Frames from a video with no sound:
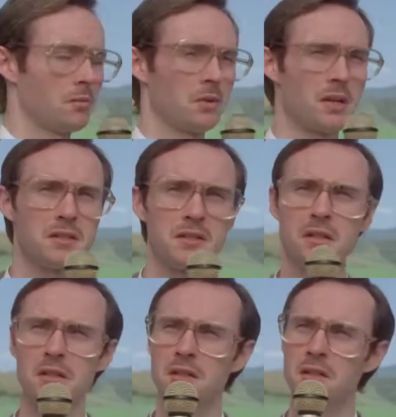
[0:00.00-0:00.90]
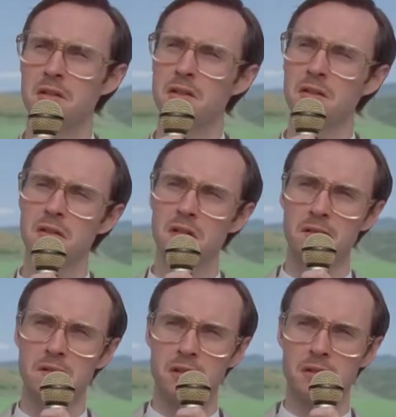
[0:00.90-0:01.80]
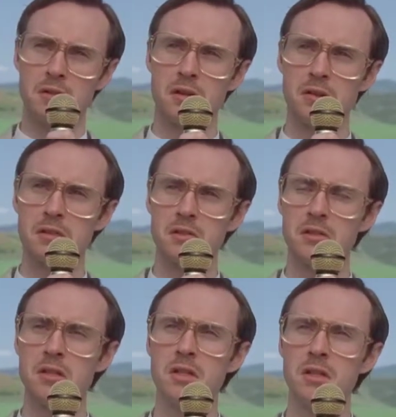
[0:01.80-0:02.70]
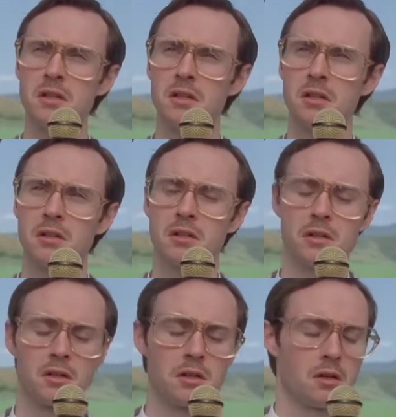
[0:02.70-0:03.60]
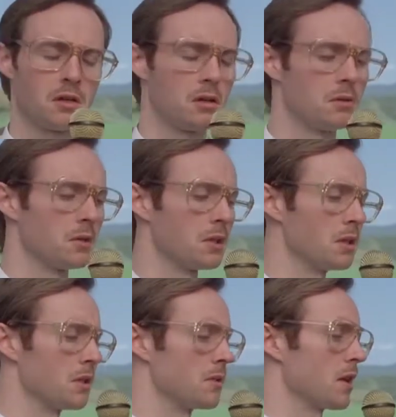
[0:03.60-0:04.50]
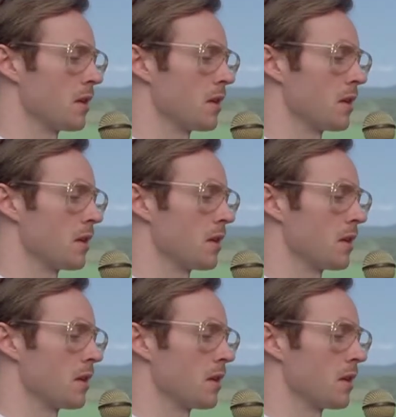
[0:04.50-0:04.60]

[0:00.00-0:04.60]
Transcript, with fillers: But I still love technology, always